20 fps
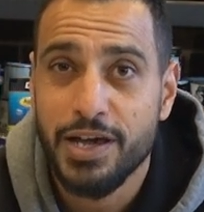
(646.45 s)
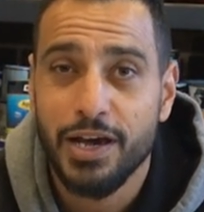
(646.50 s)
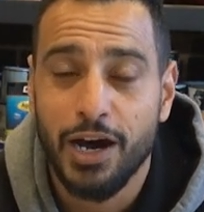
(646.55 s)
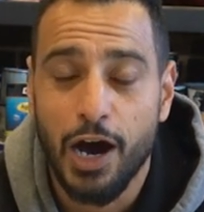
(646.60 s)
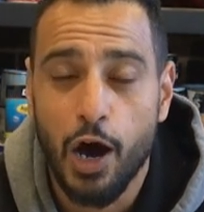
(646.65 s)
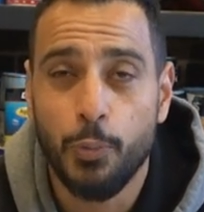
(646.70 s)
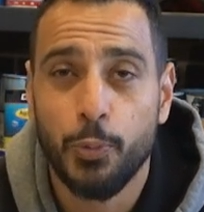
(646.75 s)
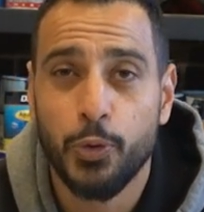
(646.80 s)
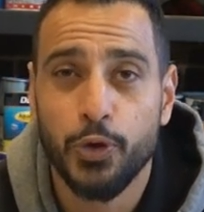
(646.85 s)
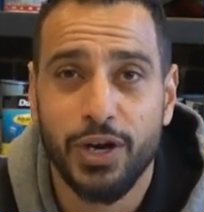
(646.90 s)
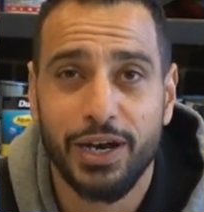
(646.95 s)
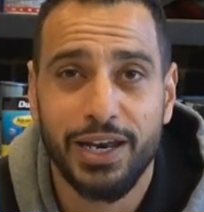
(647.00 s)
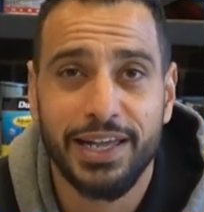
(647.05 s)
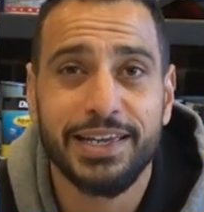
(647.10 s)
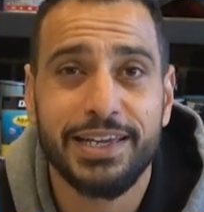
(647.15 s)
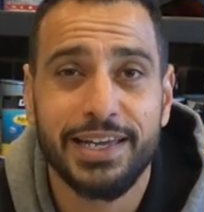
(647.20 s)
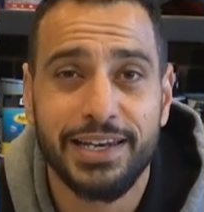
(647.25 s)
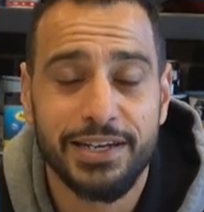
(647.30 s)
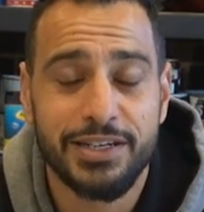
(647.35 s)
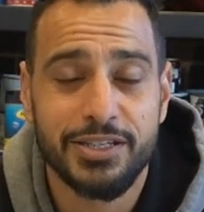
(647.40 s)
I'll put a
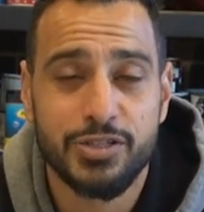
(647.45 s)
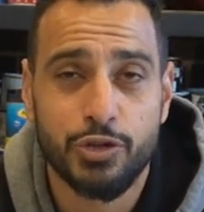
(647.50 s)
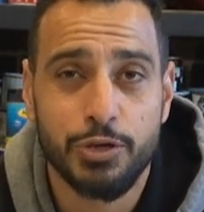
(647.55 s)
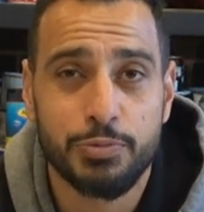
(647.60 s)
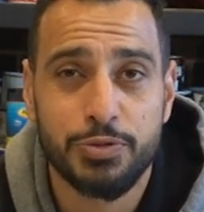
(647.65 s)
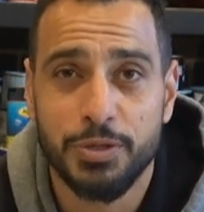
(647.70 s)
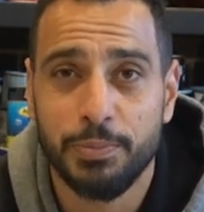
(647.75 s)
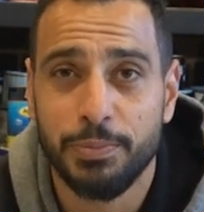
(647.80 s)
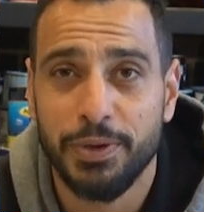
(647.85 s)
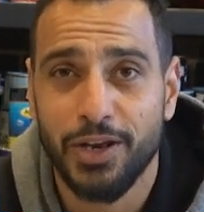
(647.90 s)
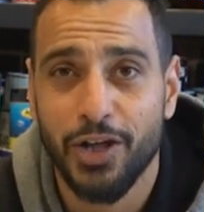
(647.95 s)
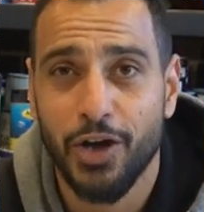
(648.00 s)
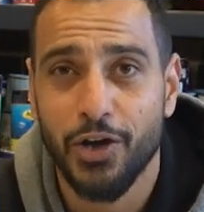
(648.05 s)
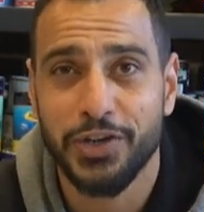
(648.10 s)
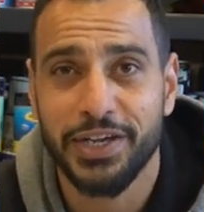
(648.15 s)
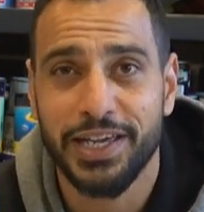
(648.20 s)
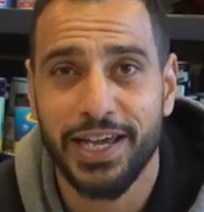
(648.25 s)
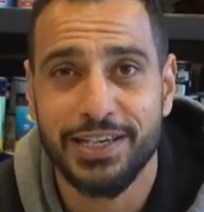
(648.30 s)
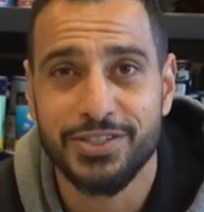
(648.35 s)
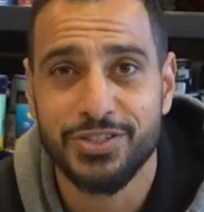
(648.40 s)
link in the description below
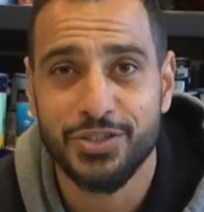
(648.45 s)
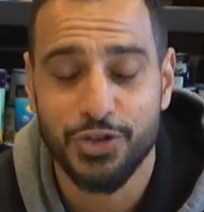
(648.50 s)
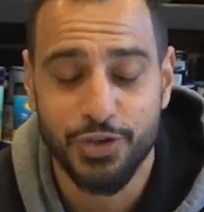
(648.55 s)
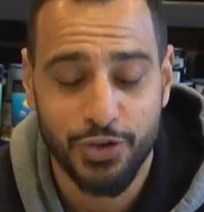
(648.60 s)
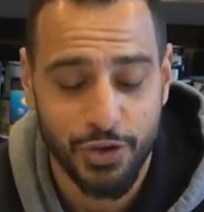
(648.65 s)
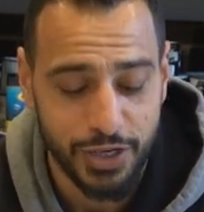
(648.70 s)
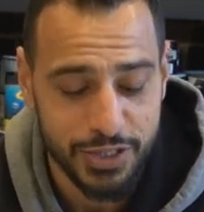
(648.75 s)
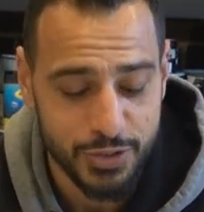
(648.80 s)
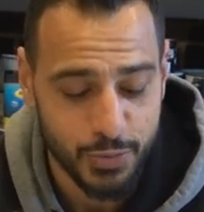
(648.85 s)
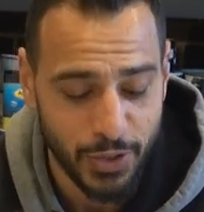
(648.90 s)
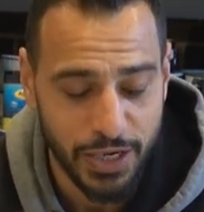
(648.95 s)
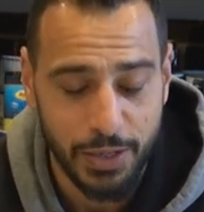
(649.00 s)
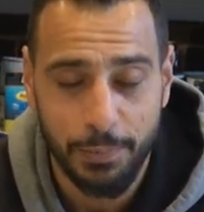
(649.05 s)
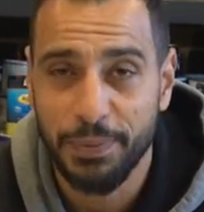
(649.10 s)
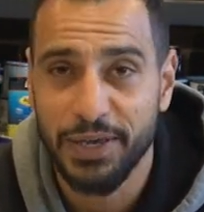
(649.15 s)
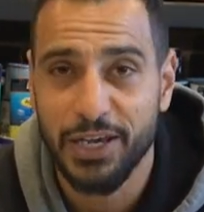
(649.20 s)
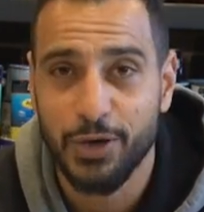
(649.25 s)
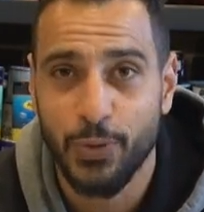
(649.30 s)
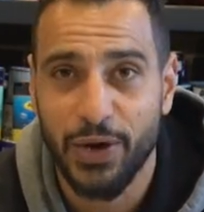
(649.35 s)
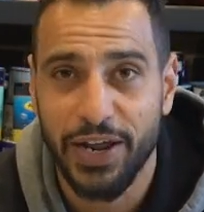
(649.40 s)
in case you guys want to
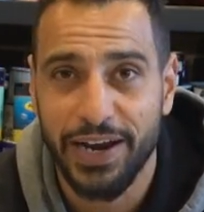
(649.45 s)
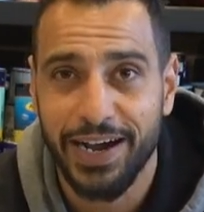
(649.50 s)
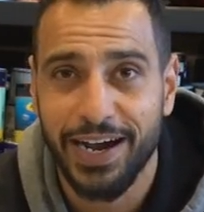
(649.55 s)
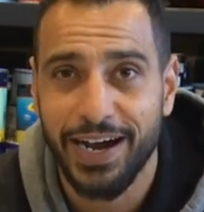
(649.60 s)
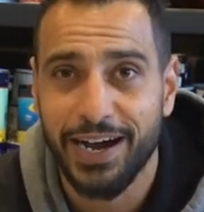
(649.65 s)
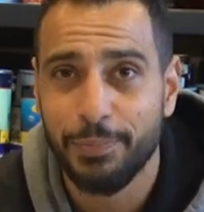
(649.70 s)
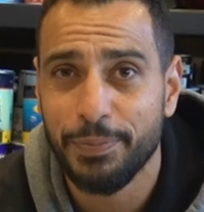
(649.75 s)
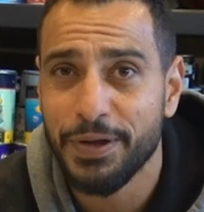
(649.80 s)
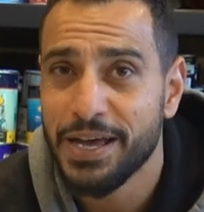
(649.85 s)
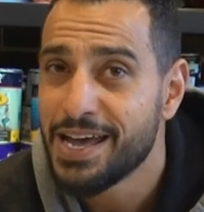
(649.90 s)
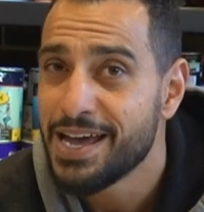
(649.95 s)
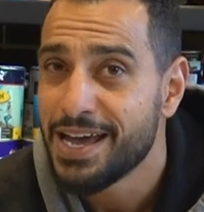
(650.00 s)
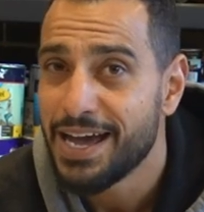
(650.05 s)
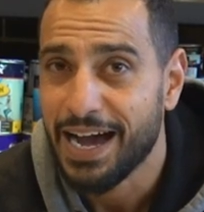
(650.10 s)
pick one up.